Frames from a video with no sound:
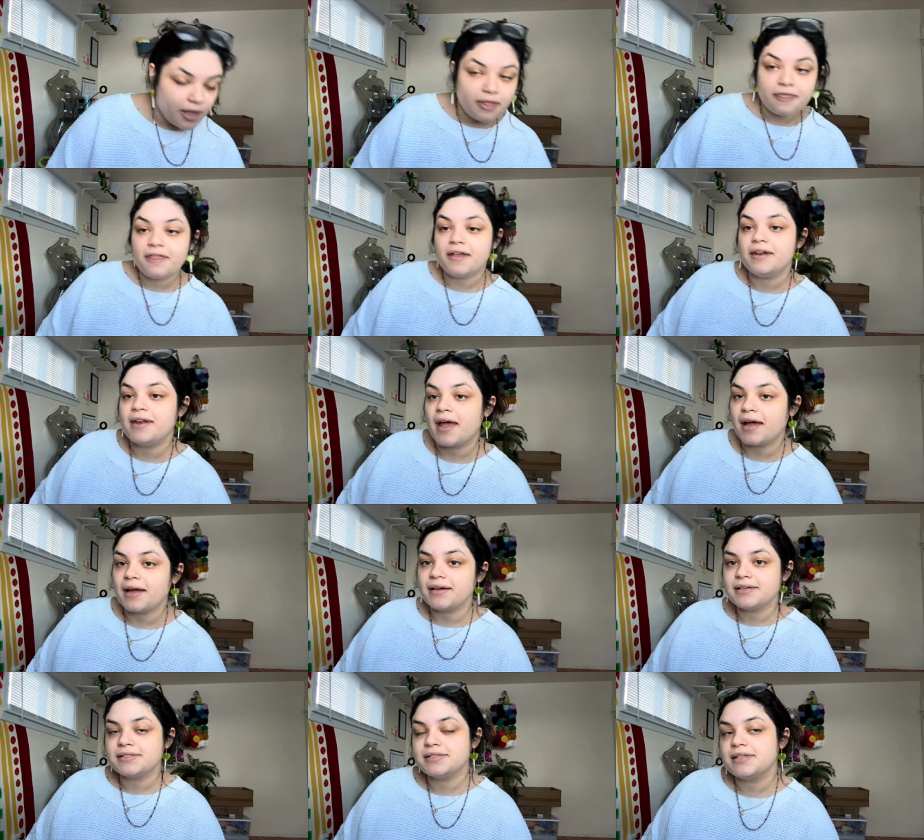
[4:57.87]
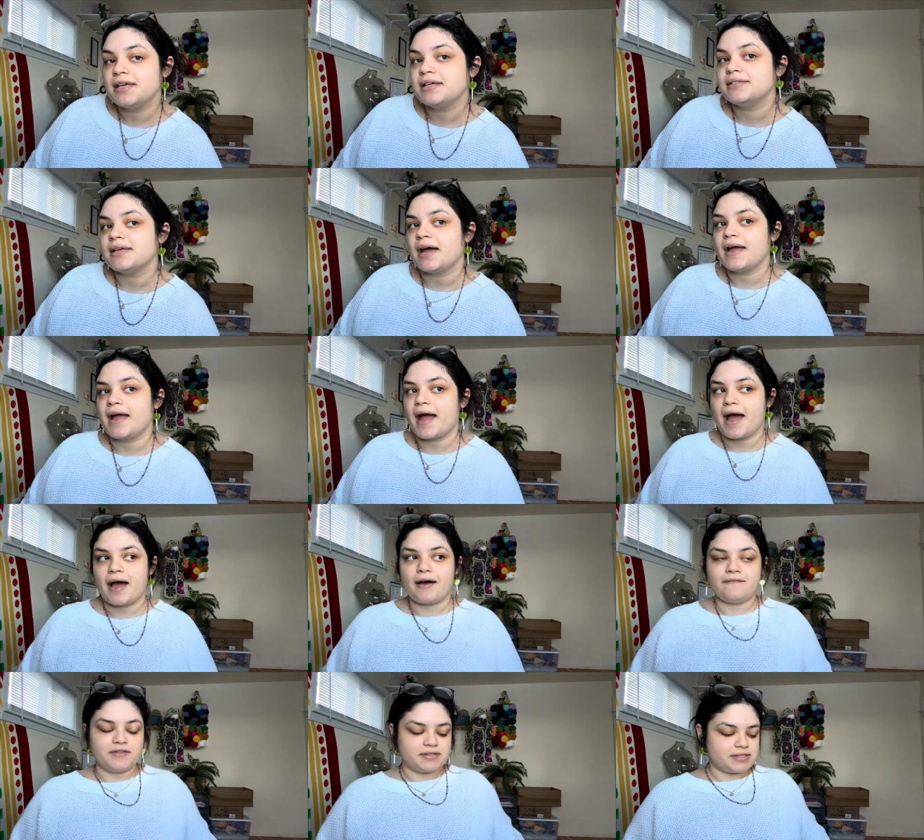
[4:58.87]
The next things I
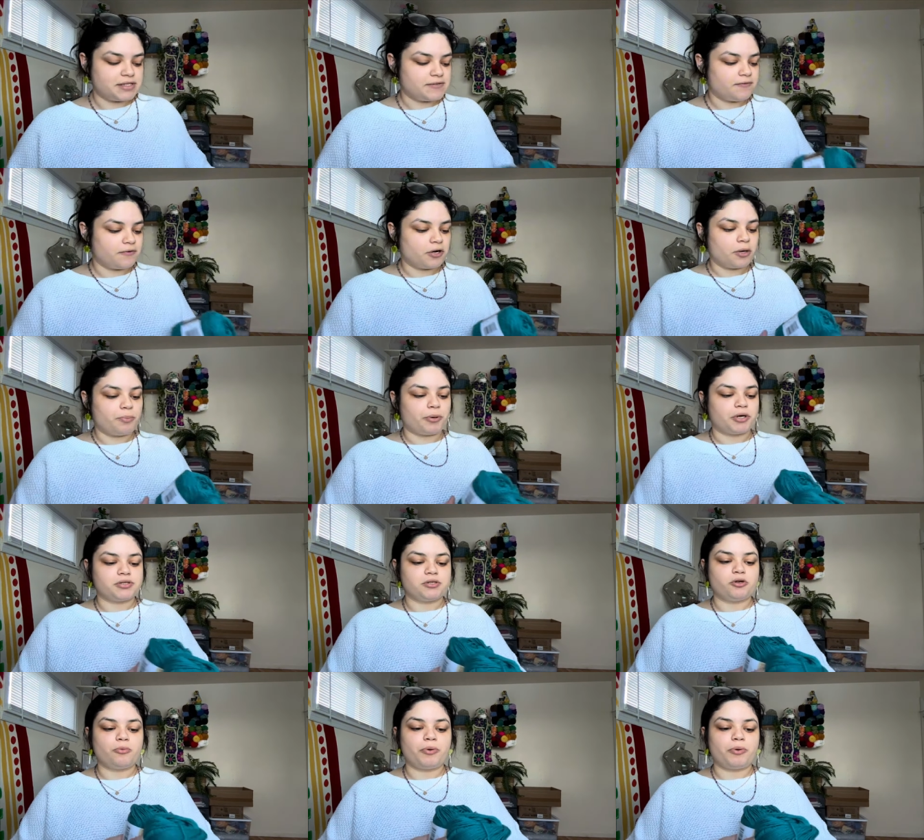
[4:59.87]
have, this is for a personal